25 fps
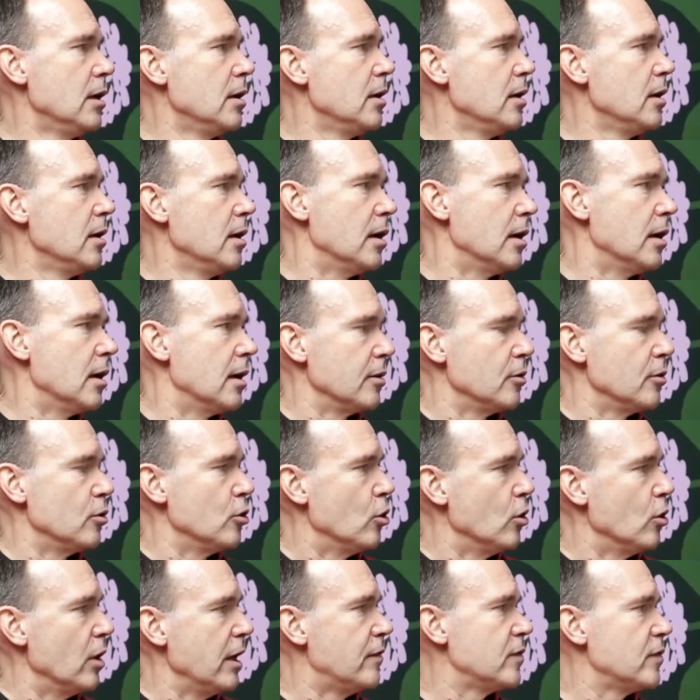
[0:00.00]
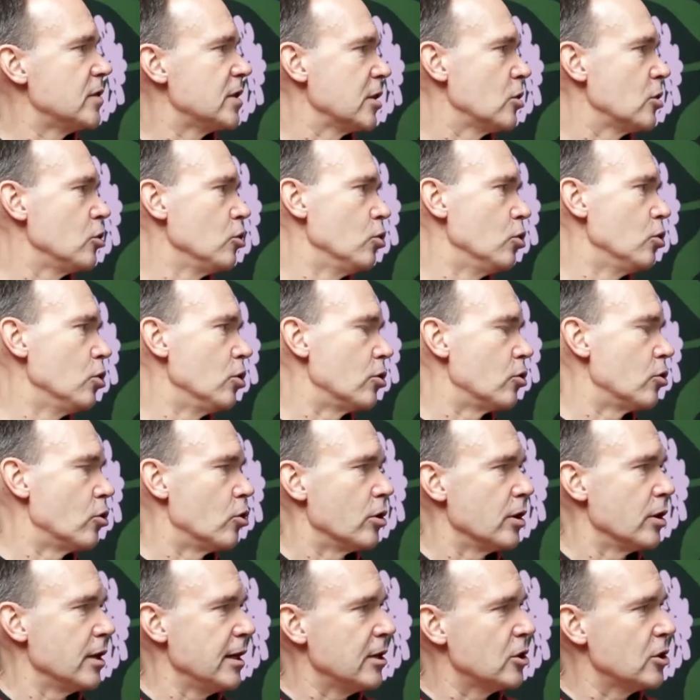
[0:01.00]
F-Secure
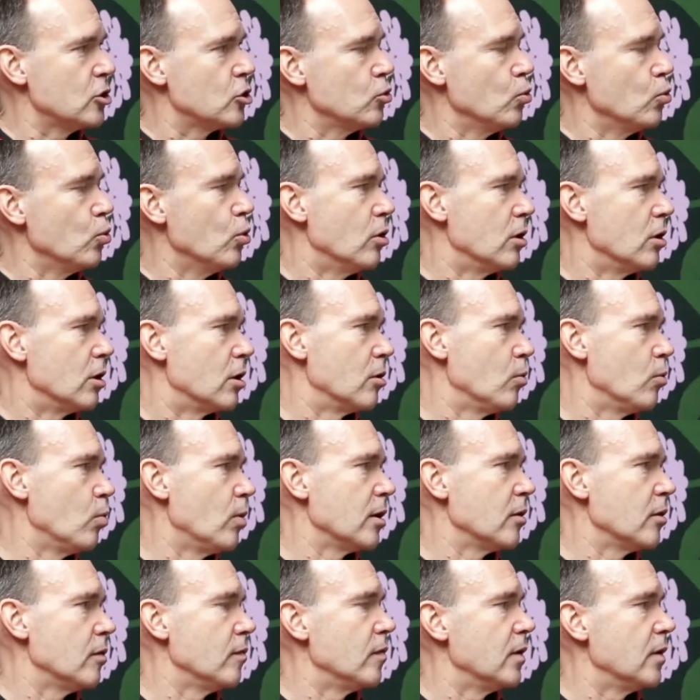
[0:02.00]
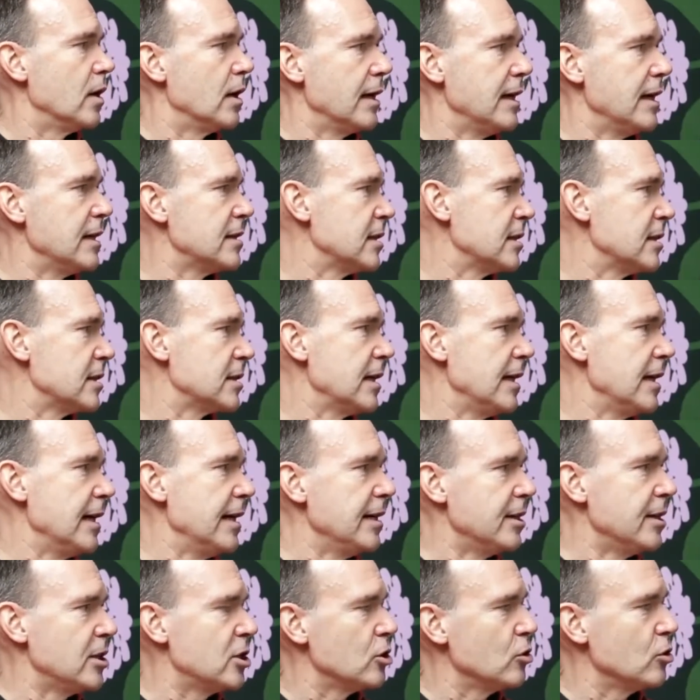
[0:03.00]
or Nixu or one of
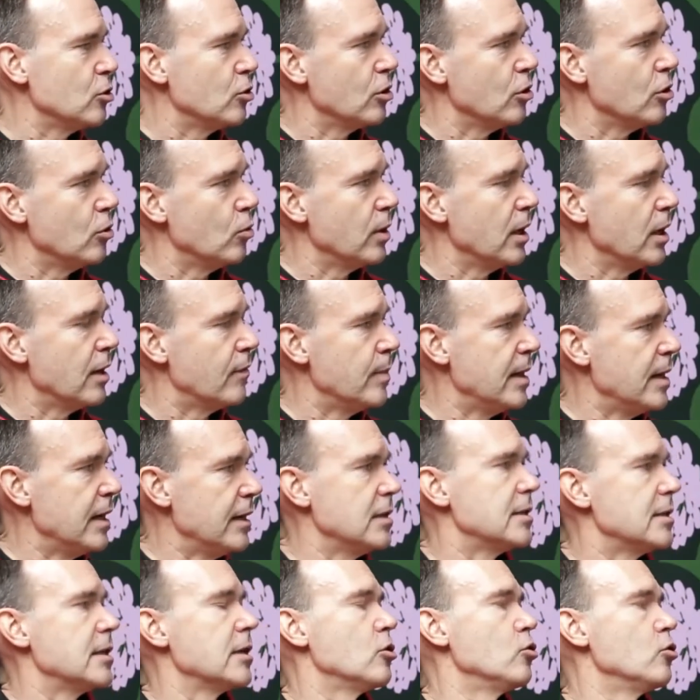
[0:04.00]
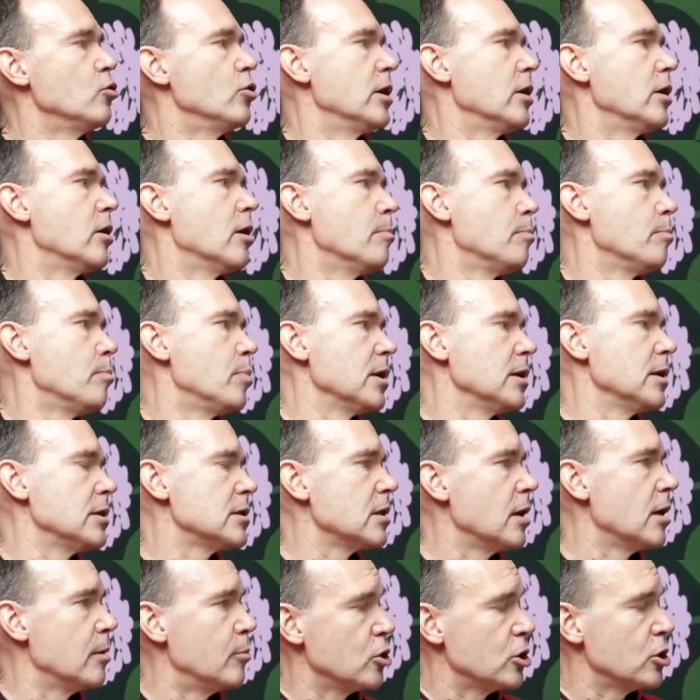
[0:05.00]
SSH. We have many security companies,
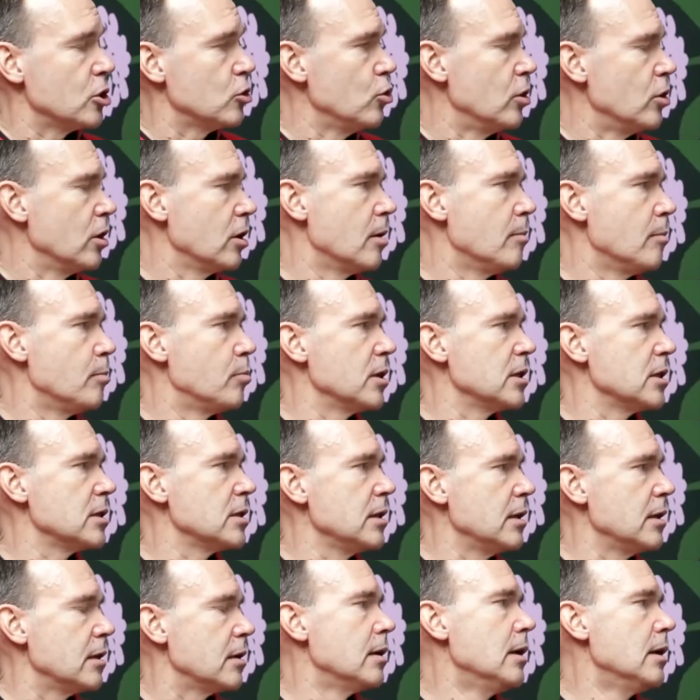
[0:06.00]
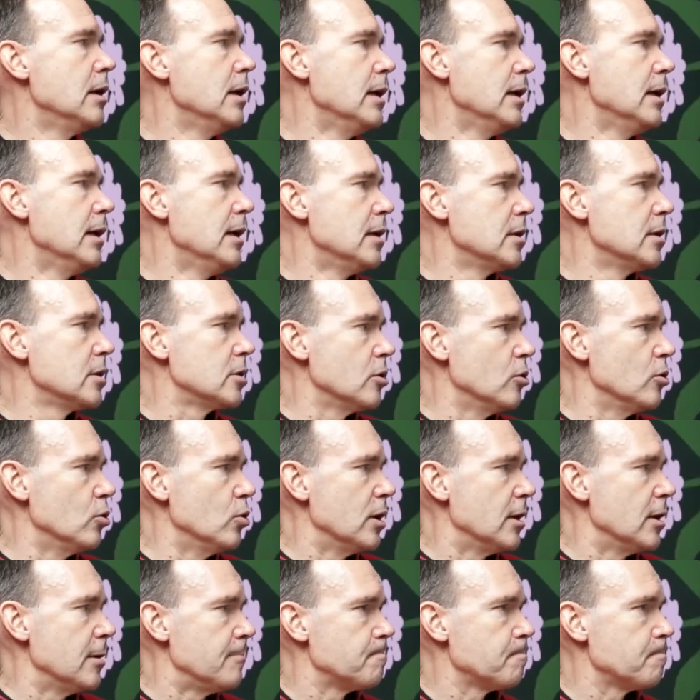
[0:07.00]
cybersecurity companies here.
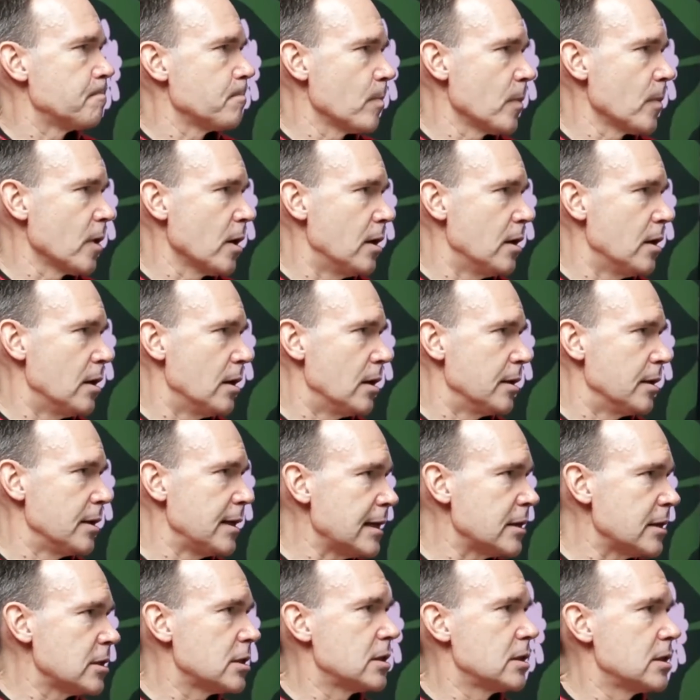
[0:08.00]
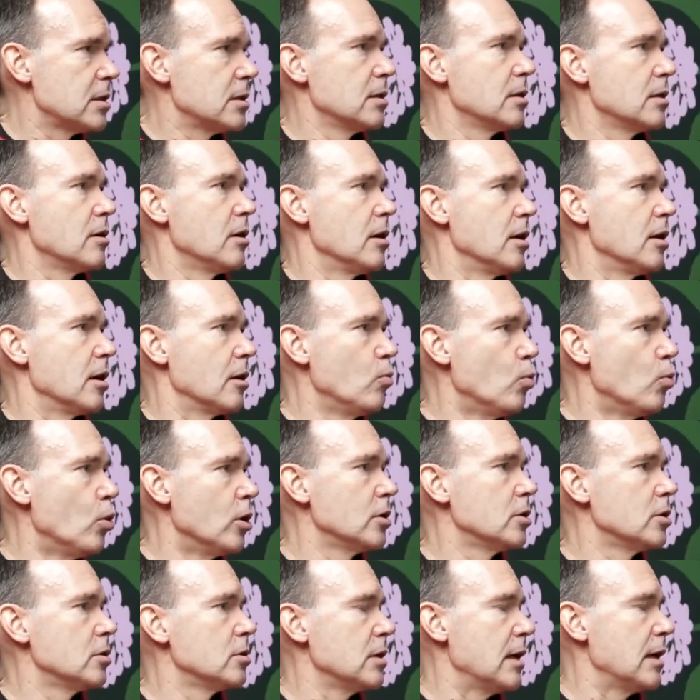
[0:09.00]
So that's kind of like
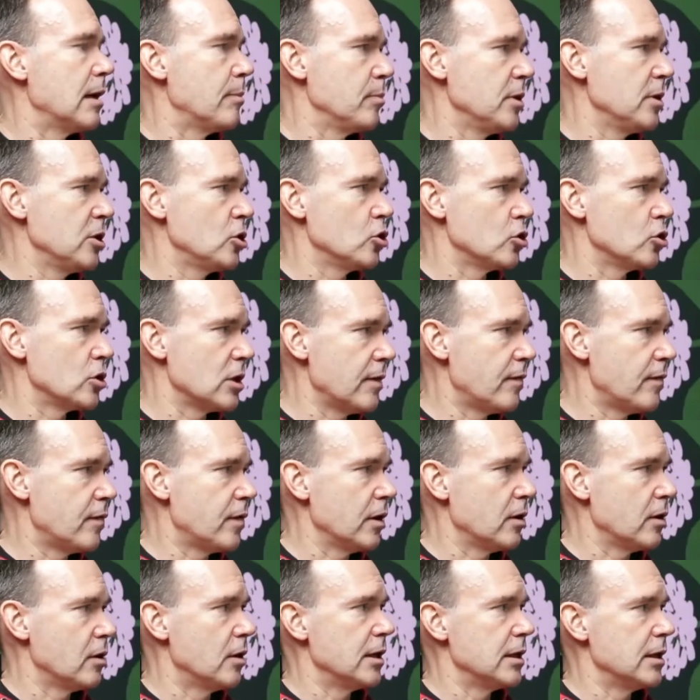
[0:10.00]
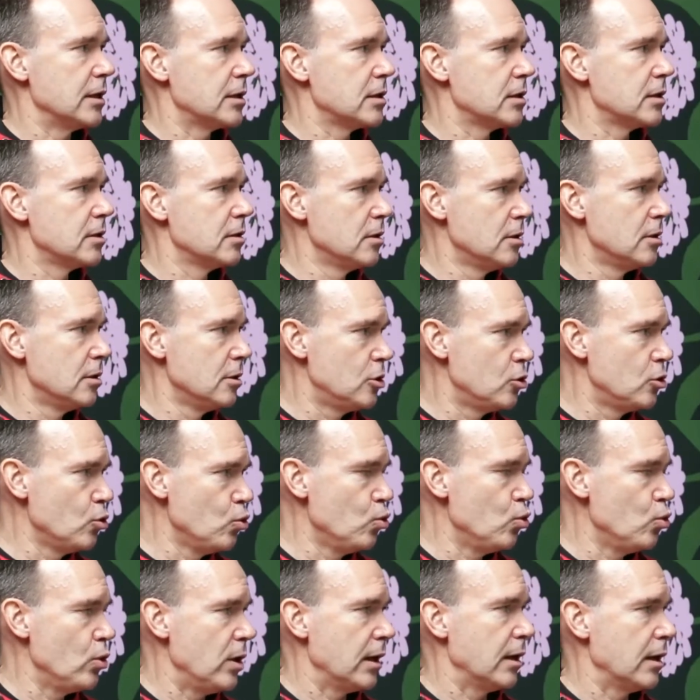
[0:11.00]
what Ambitious Africa is
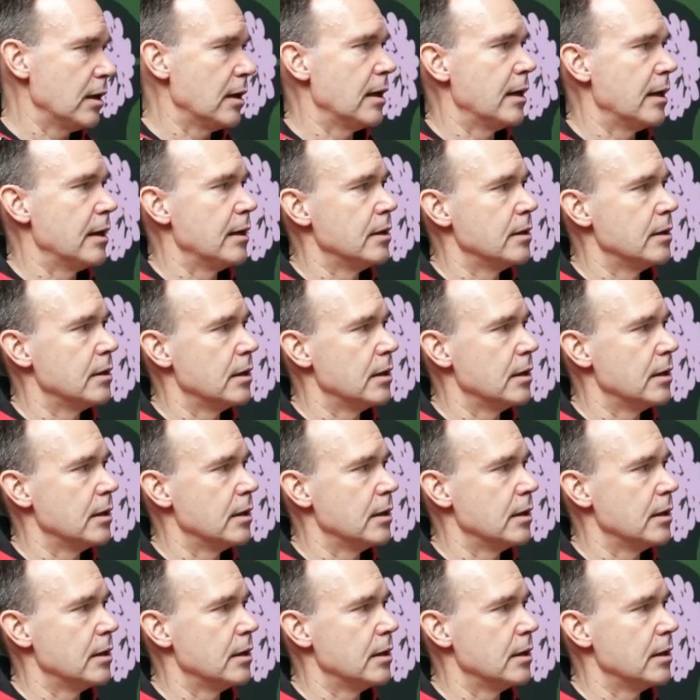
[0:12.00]
doing and